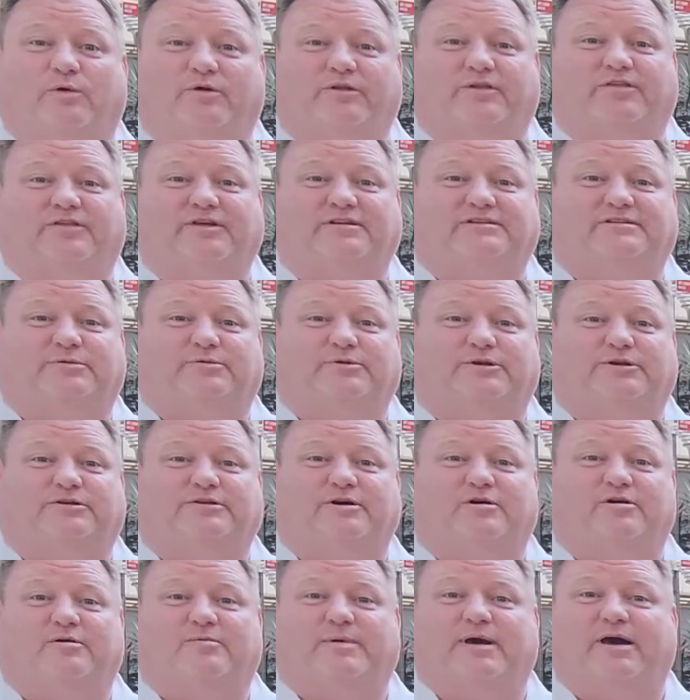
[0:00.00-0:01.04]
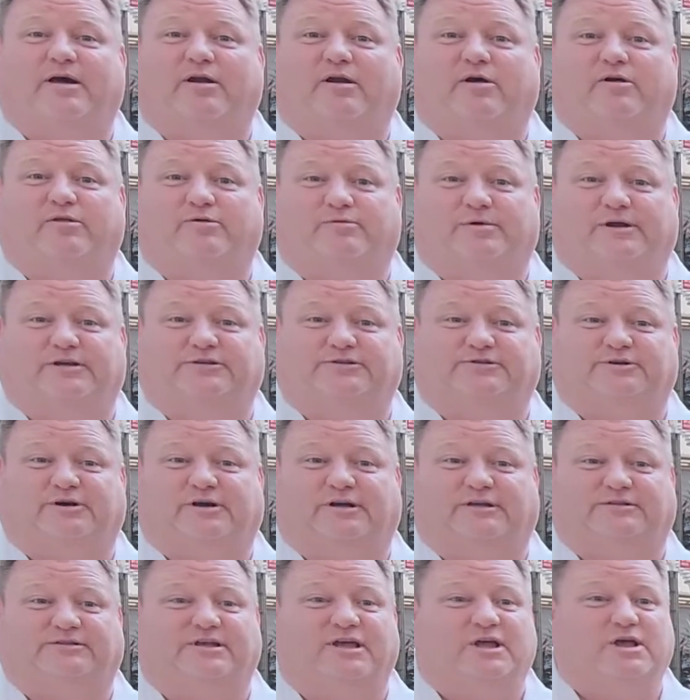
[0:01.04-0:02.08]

of the things I want to talk about are the restaurants.